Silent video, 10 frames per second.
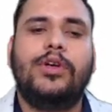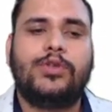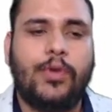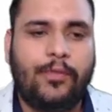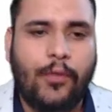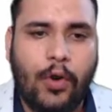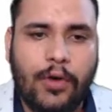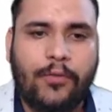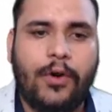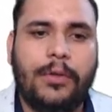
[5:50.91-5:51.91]
So
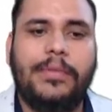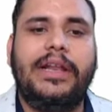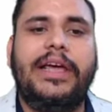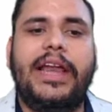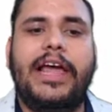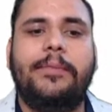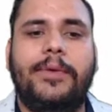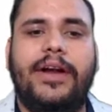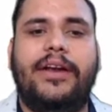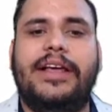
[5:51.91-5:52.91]
4 million IP
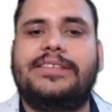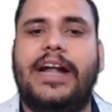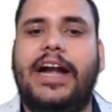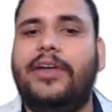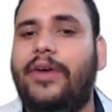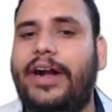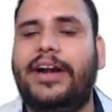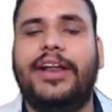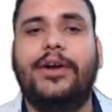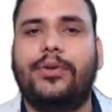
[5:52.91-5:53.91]
addresses are
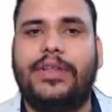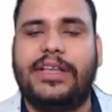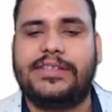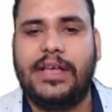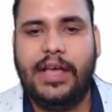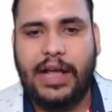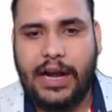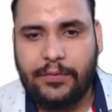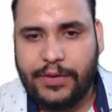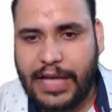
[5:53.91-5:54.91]
divided into this
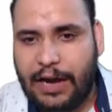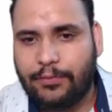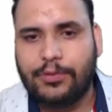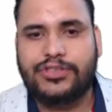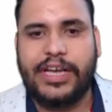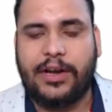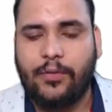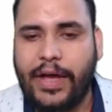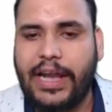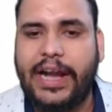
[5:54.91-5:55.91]
and we have to check
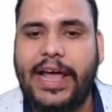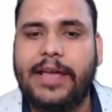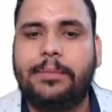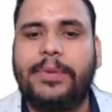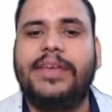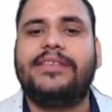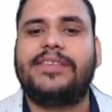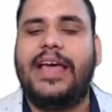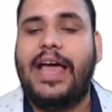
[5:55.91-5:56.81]
valid IPs